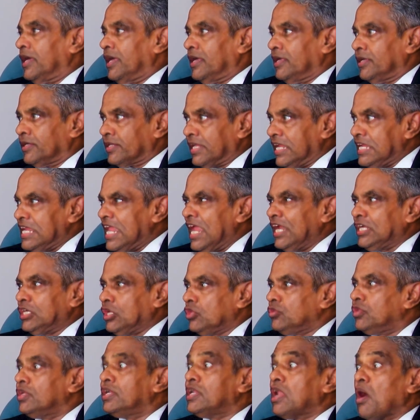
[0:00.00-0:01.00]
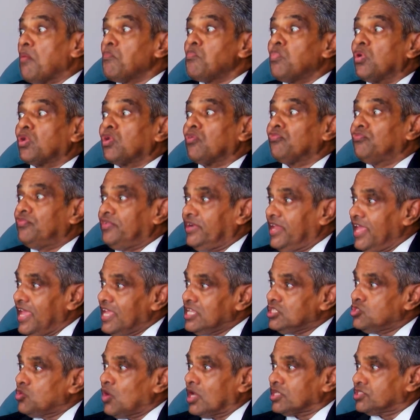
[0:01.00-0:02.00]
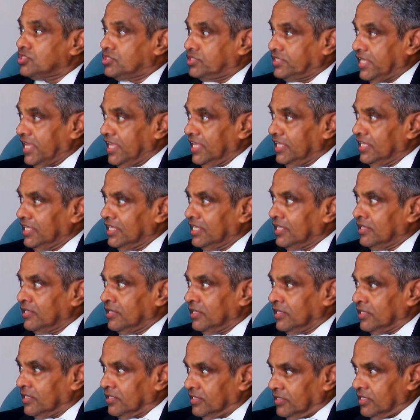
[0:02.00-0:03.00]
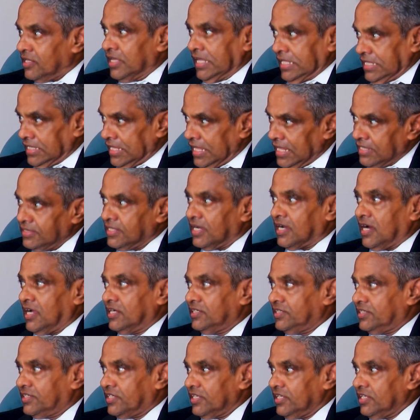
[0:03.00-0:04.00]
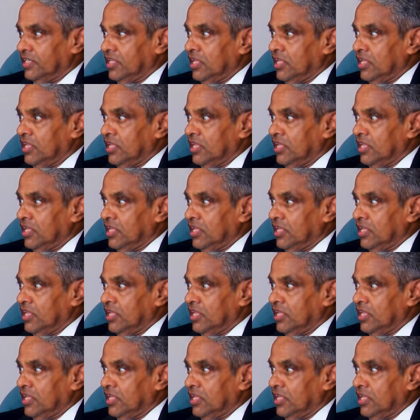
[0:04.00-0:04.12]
related to the number of days you are staying in the country.